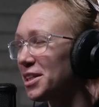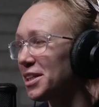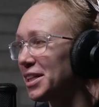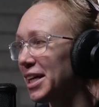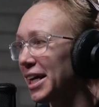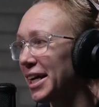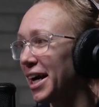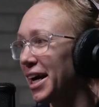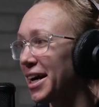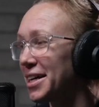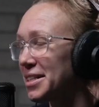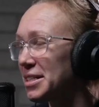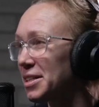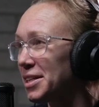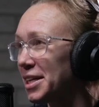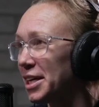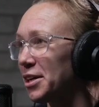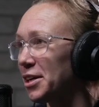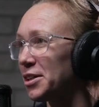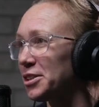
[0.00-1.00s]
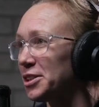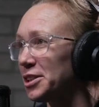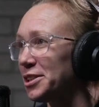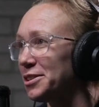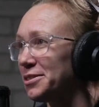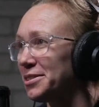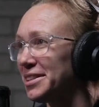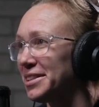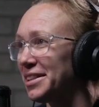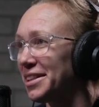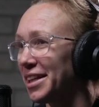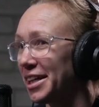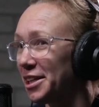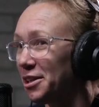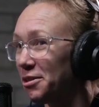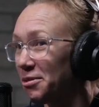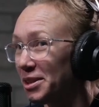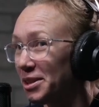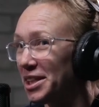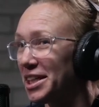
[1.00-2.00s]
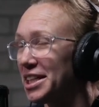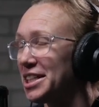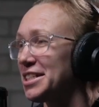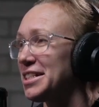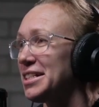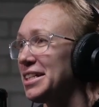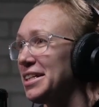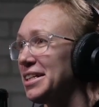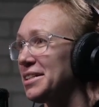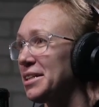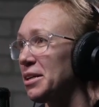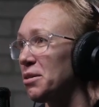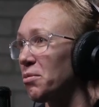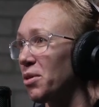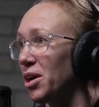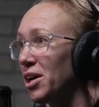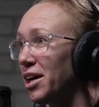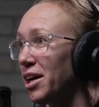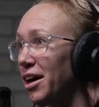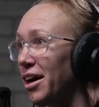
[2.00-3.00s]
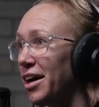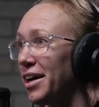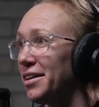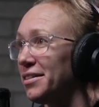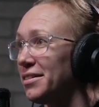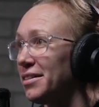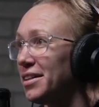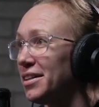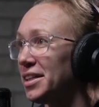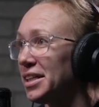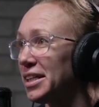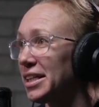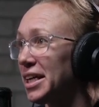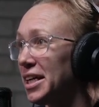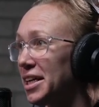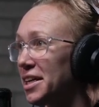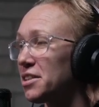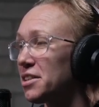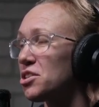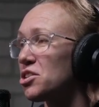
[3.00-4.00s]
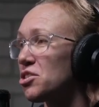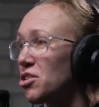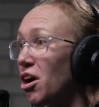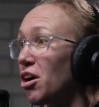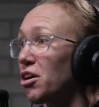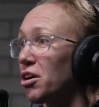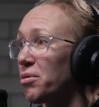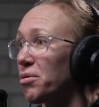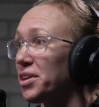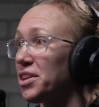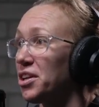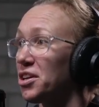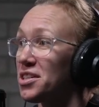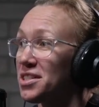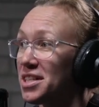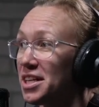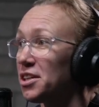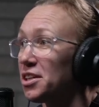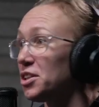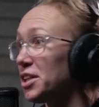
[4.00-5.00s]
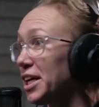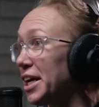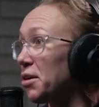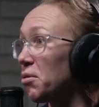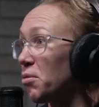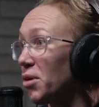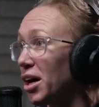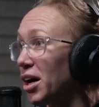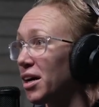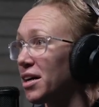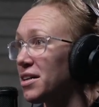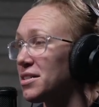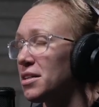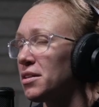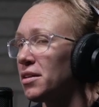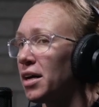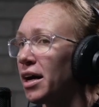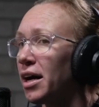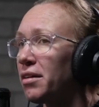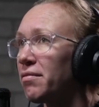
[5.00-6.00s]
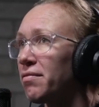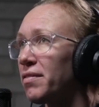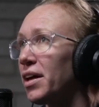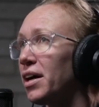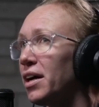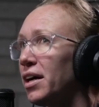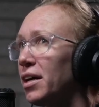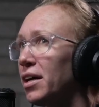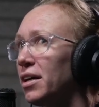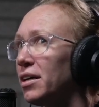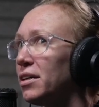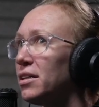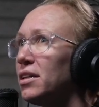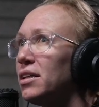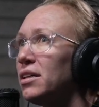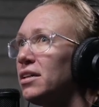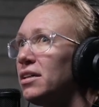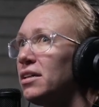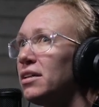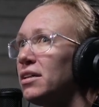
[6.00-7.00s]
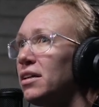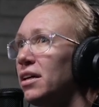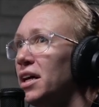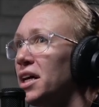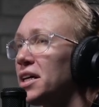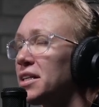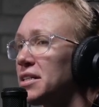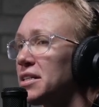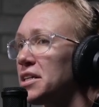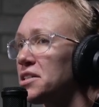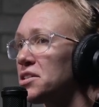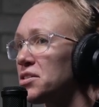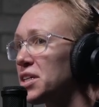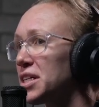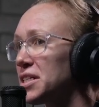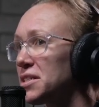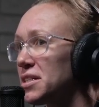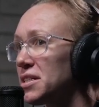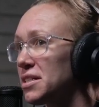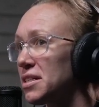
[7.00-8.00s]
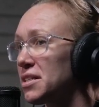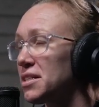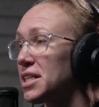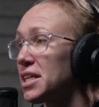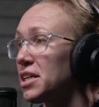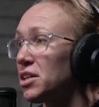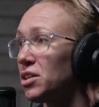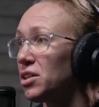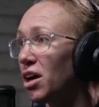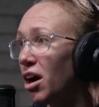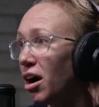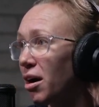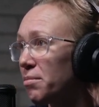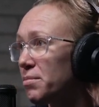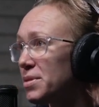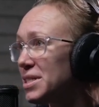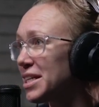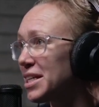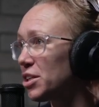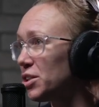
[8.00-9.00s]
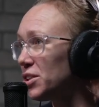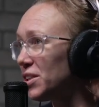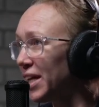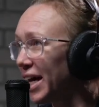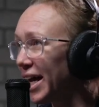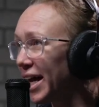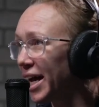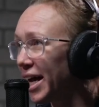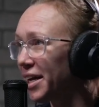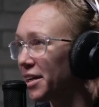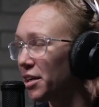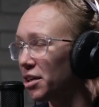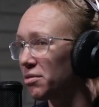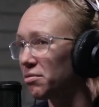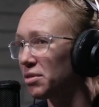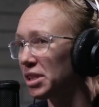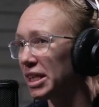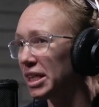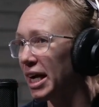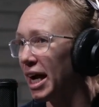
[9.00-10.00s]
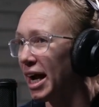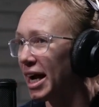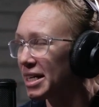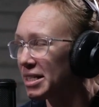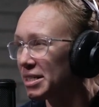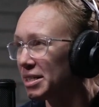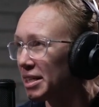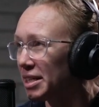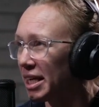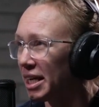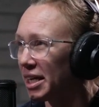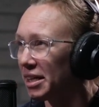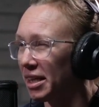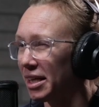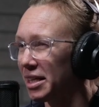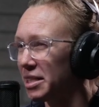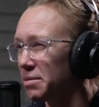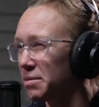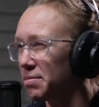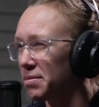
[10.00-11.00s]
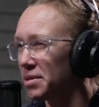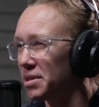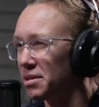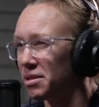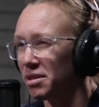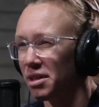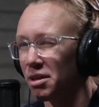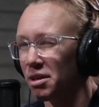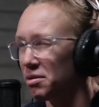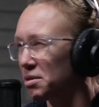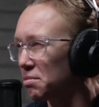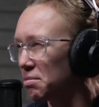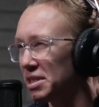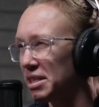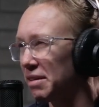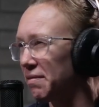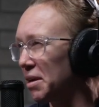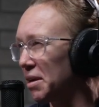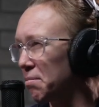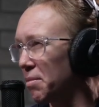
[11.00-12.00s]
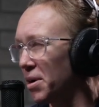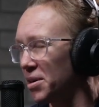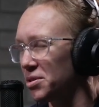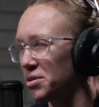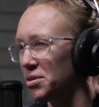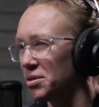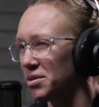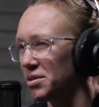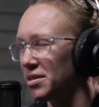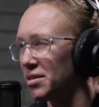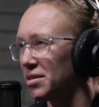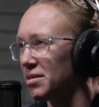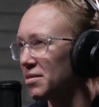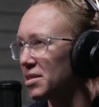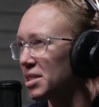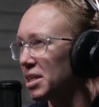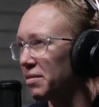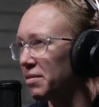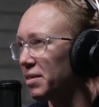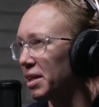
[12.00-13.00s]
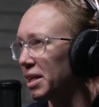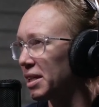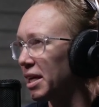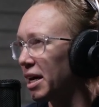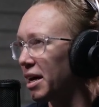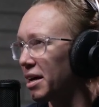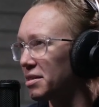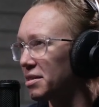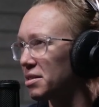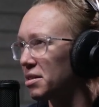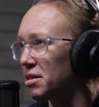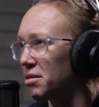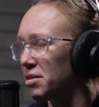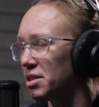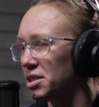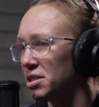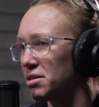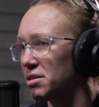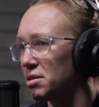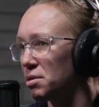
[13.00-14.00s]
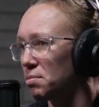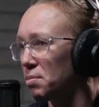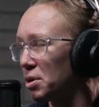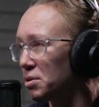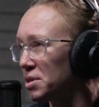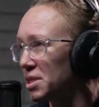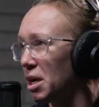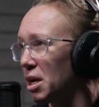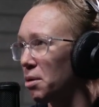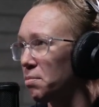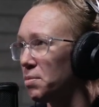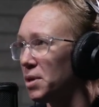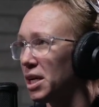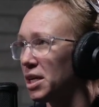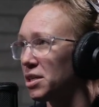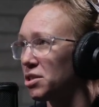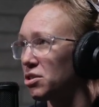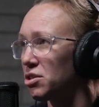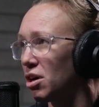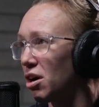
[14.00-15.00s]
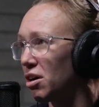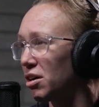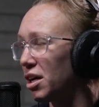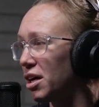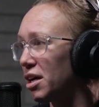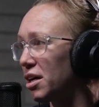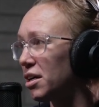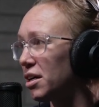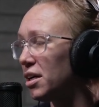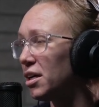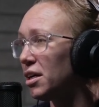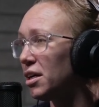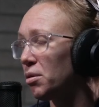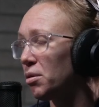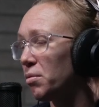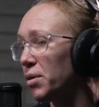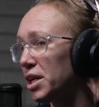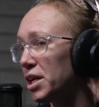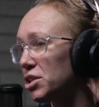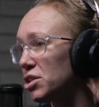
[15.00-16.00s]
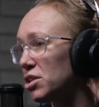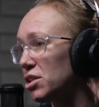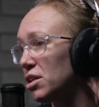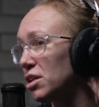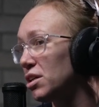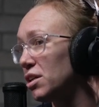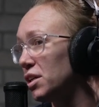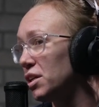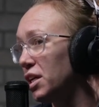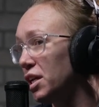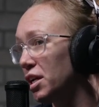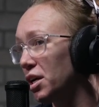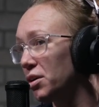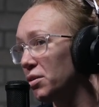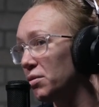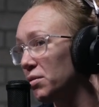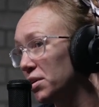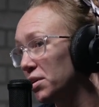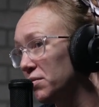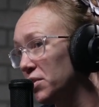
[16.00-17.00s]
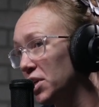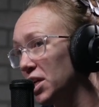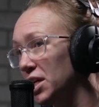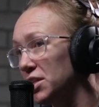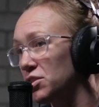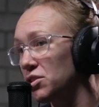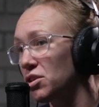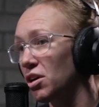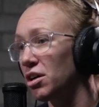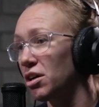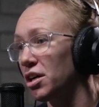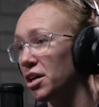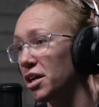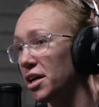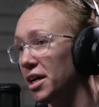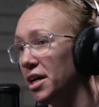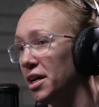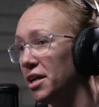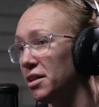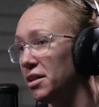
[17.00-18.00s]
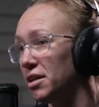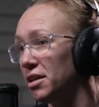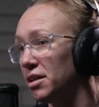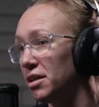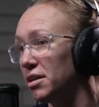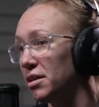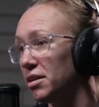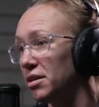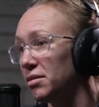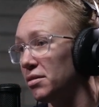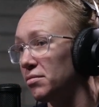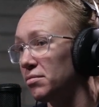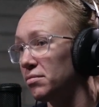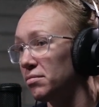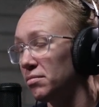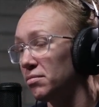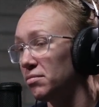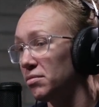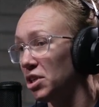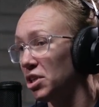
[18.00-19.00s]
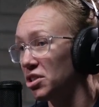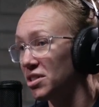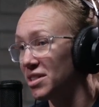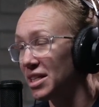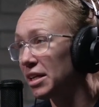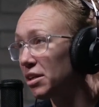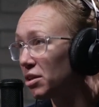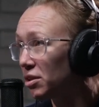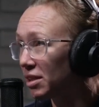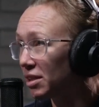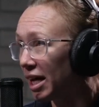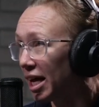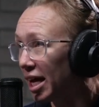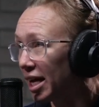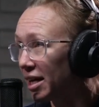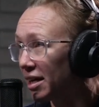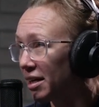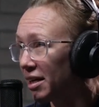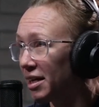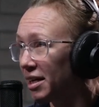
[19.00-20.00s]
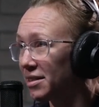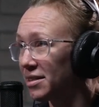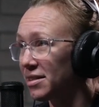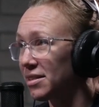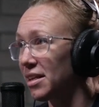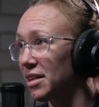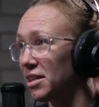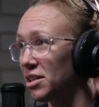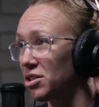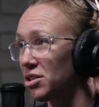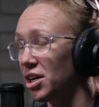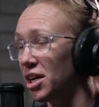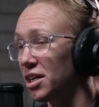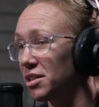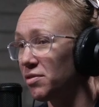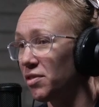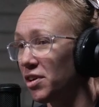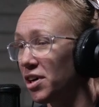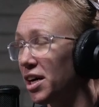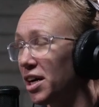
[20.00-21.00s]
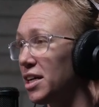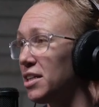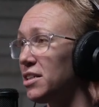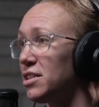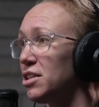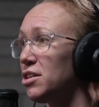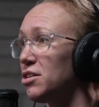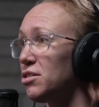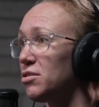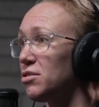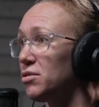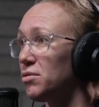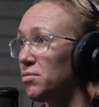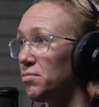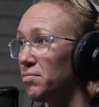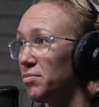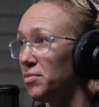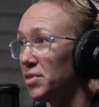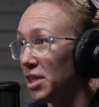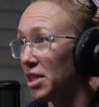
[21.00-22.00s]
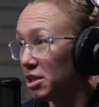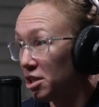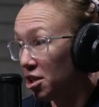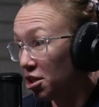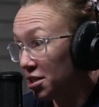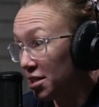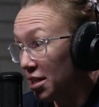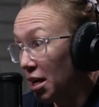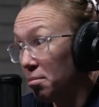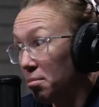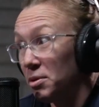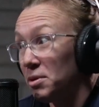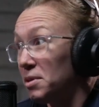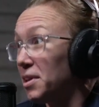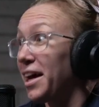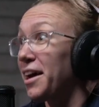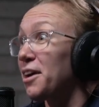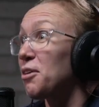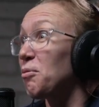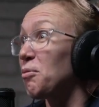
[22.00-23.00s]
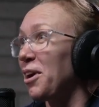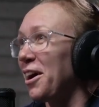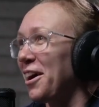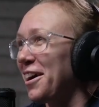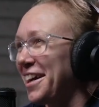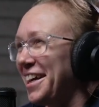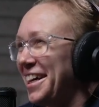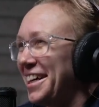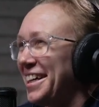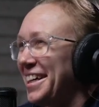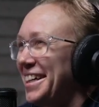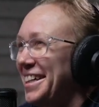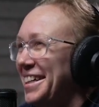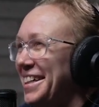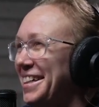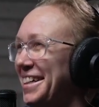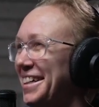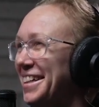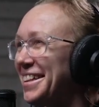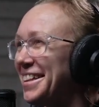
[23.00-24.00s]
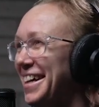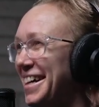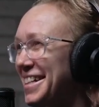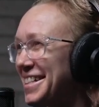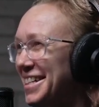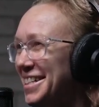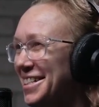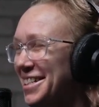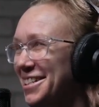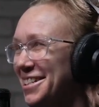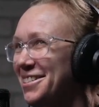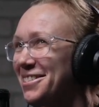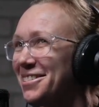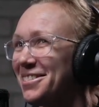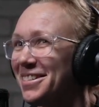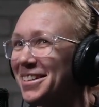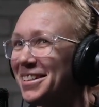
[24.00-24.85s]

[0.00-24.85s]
to like isolate your glutes, and like you really just need to work on getting stronger with your single leg work. Cause a lot of the accessories is a single arm, single leg. You're really isolating like, specific muscles and stuff like that. So it's supposed to help you get stronger, which, if you get stronger in your single leg, it's going to transfer into your double leg work. That's a new